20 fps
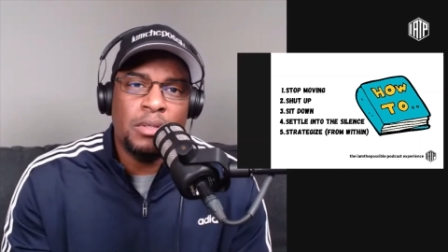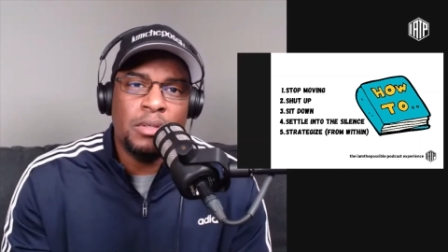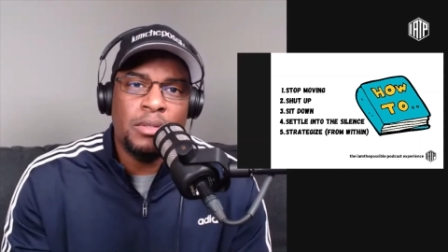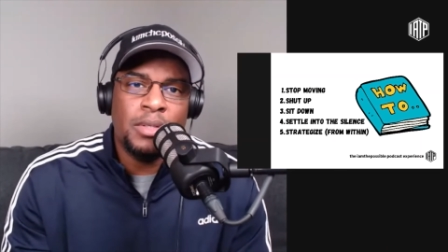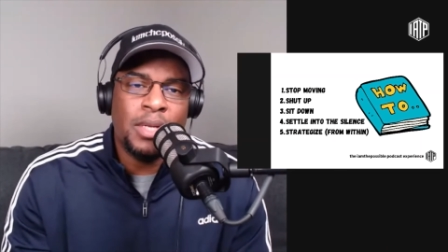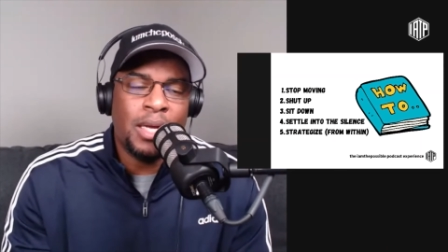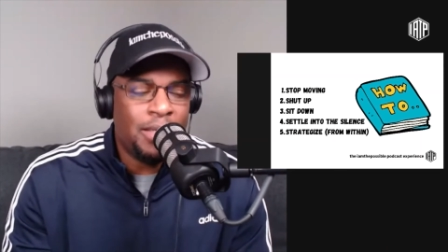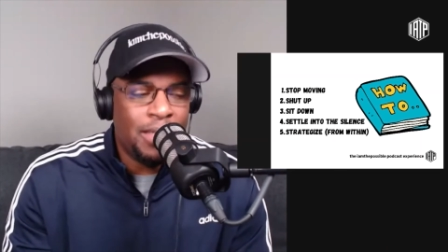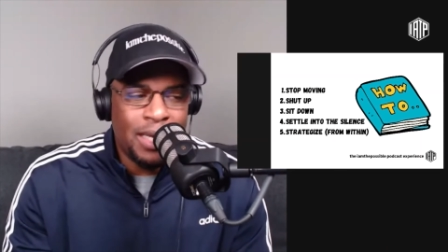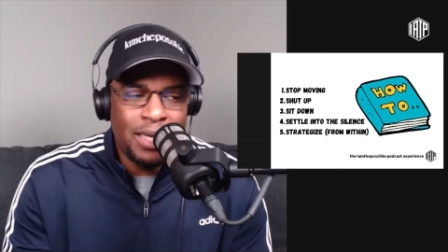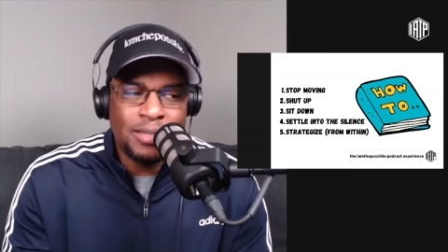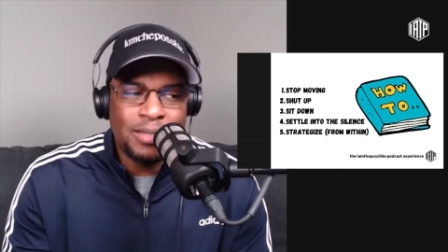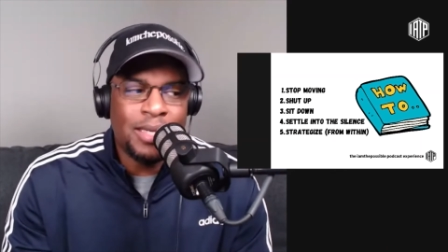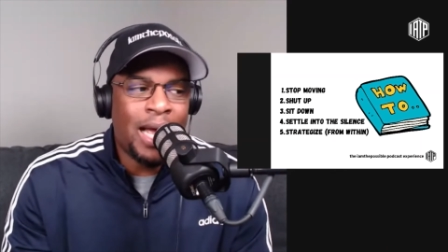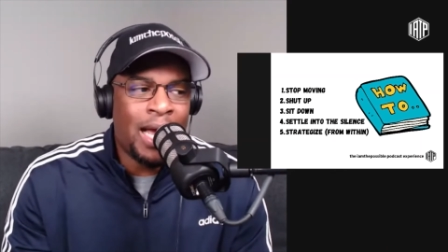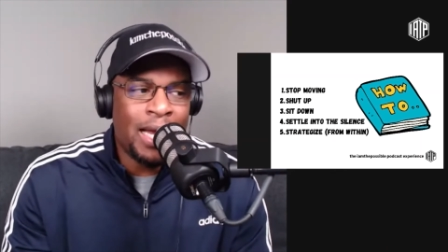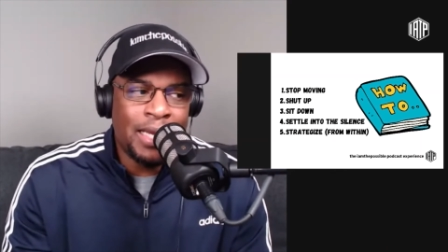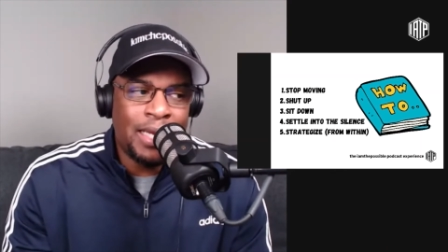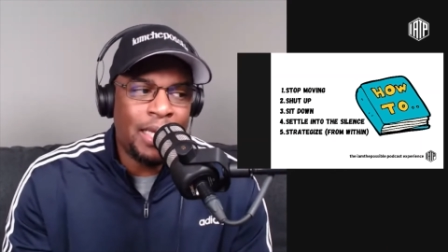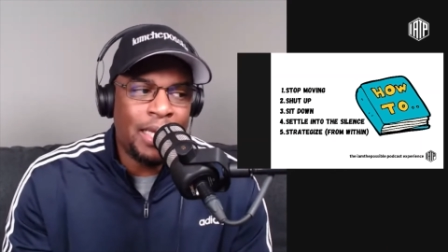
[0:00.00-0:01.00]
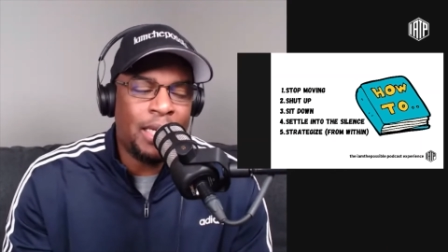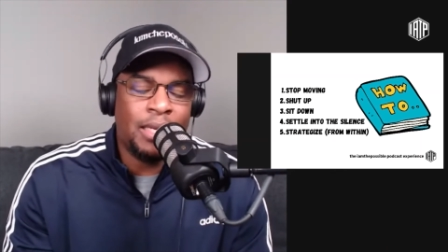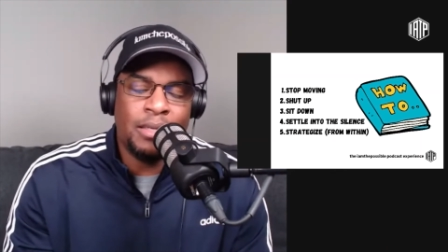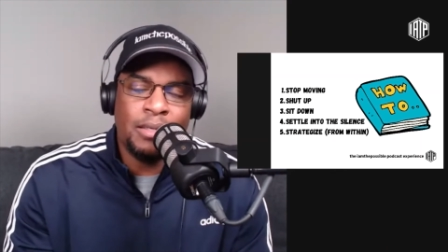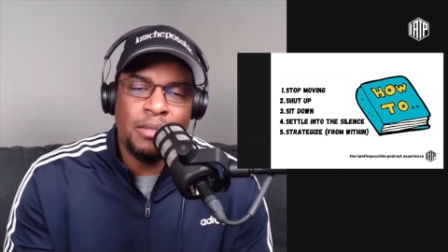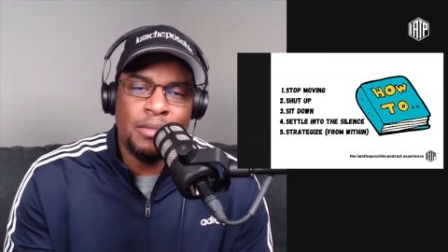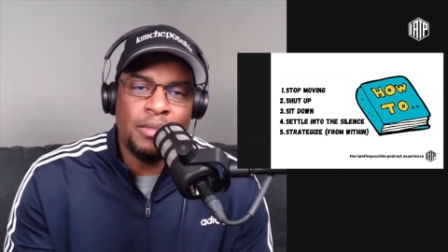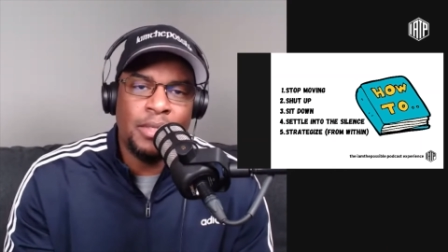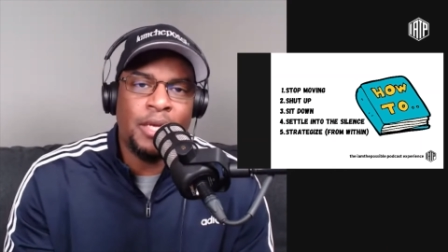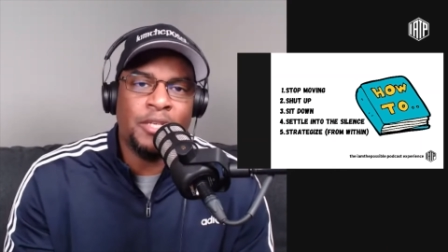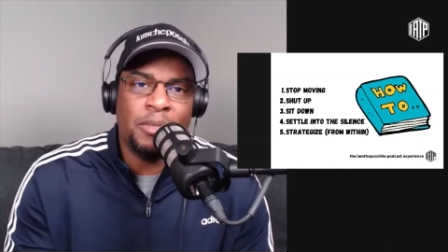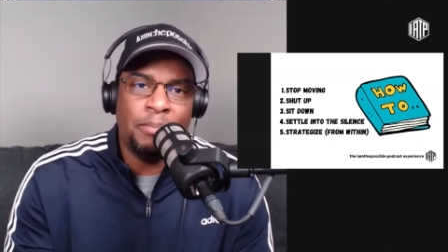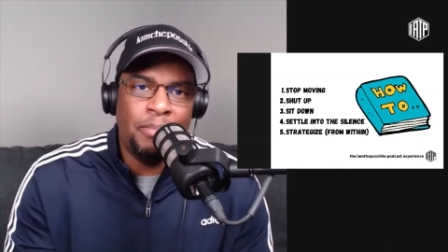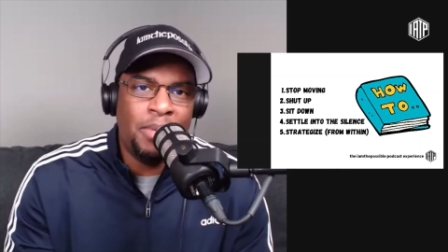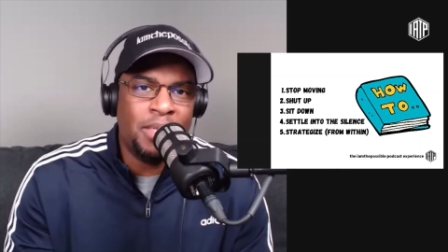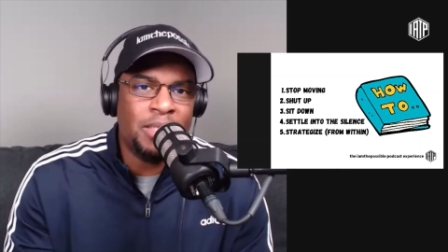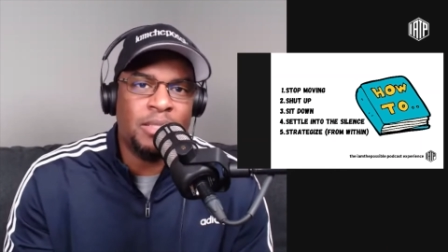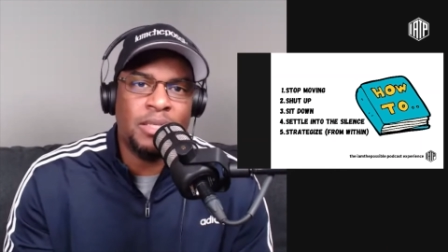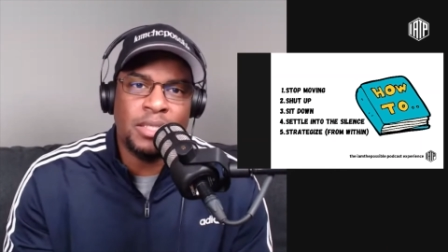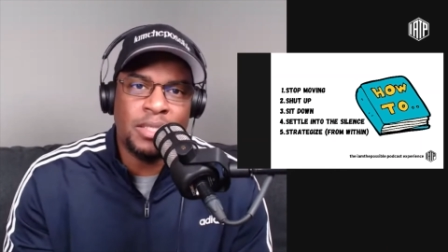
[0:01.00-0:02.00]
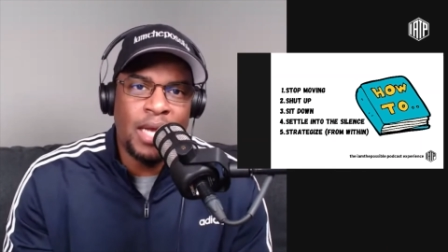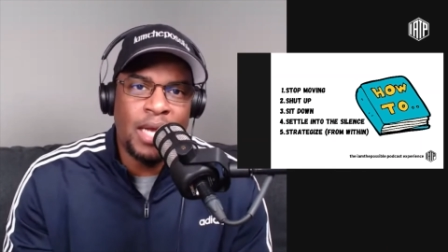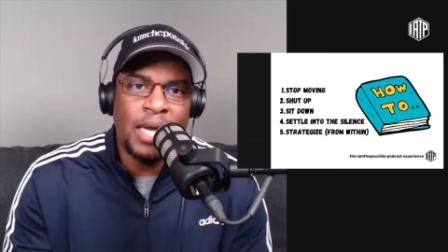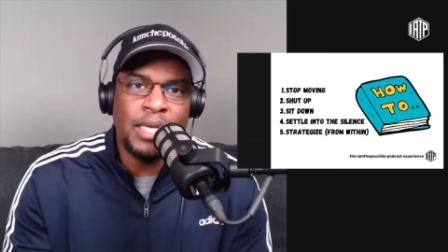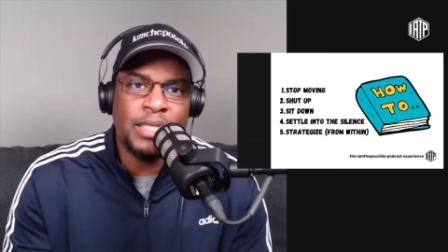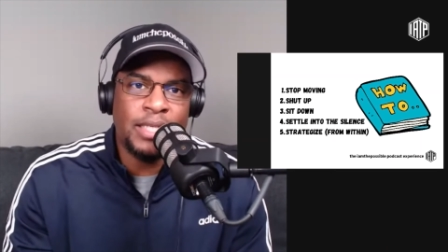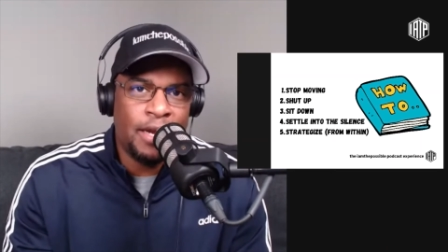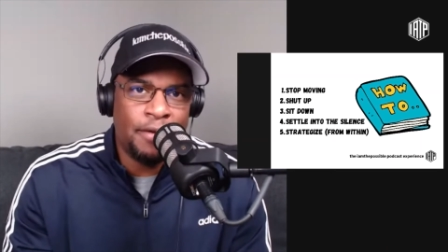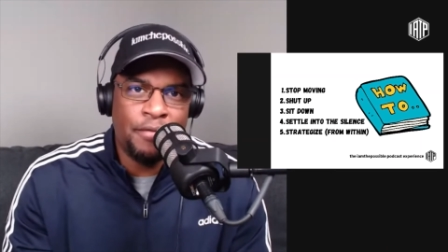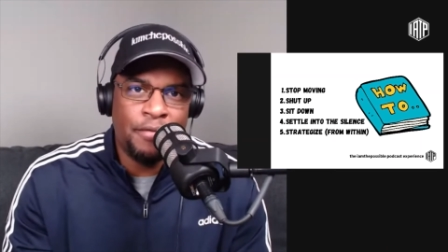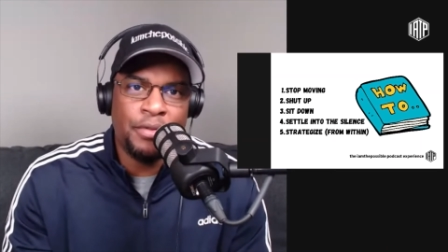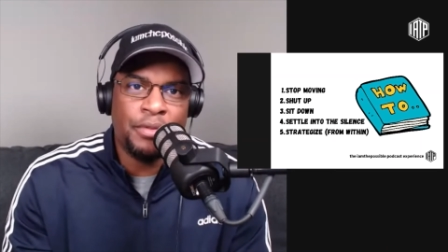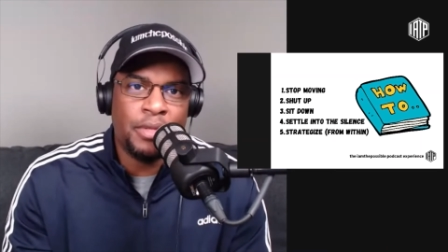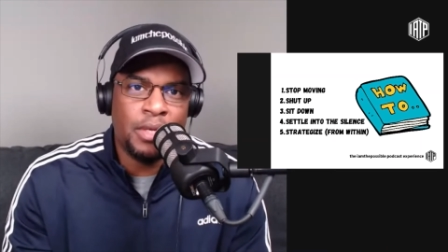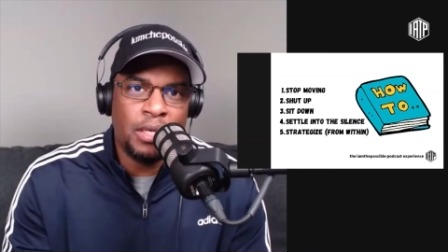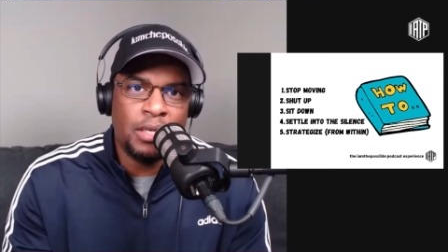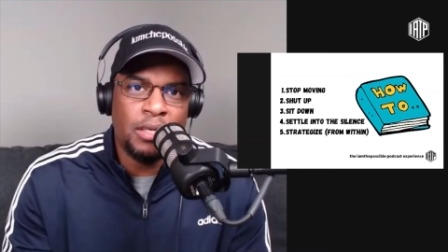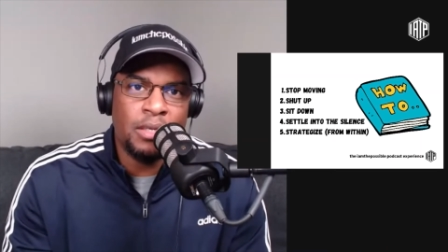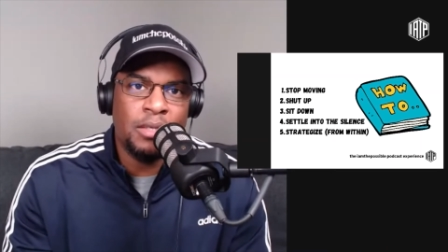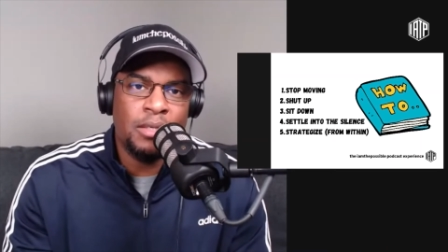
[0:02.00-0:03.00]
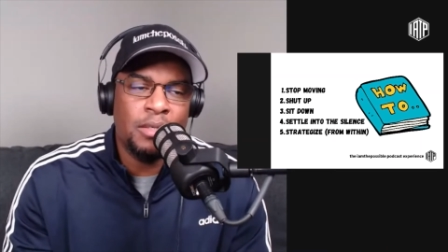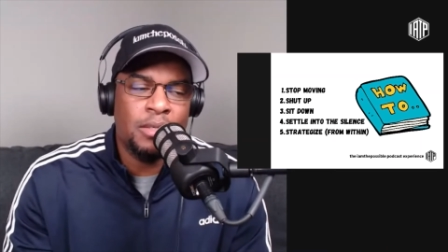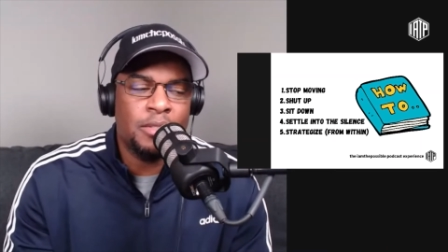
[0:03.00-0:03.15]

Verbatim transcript: Now, yes, I get it. There's a business side to everything.